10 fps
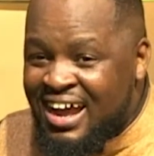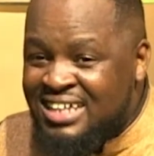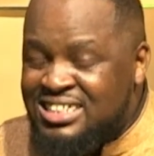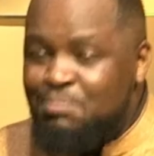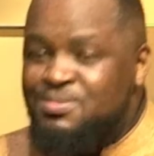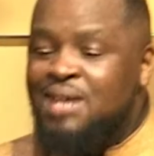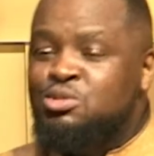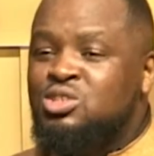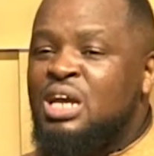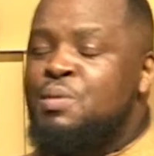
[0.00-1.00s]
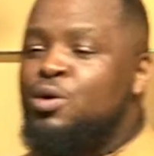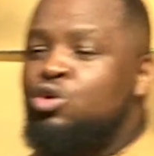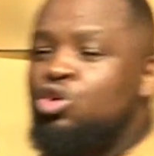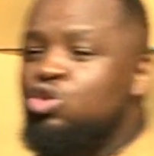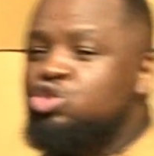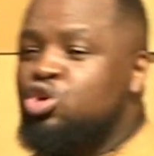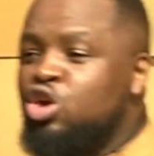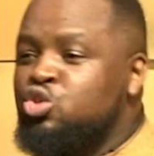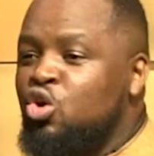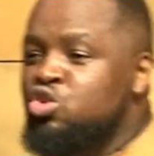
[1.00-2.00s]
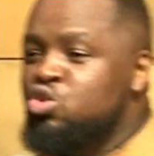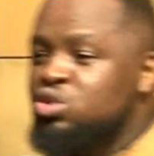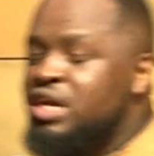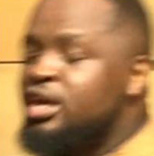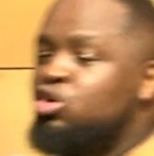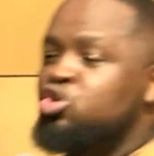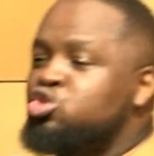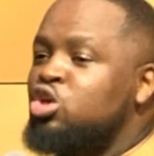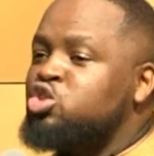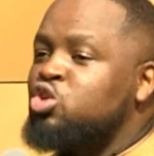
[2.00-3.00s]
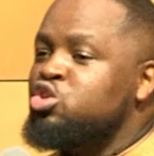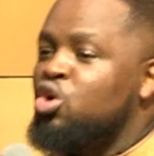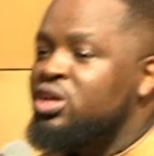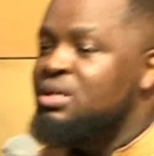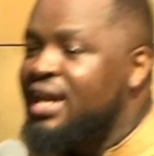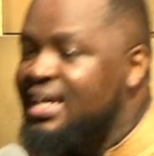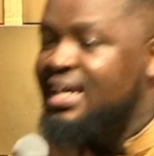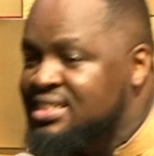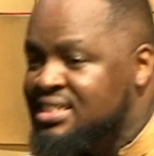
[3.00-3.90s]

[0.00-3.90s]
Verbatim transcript: Sometimes you say people close doors on you. They close doors on your image.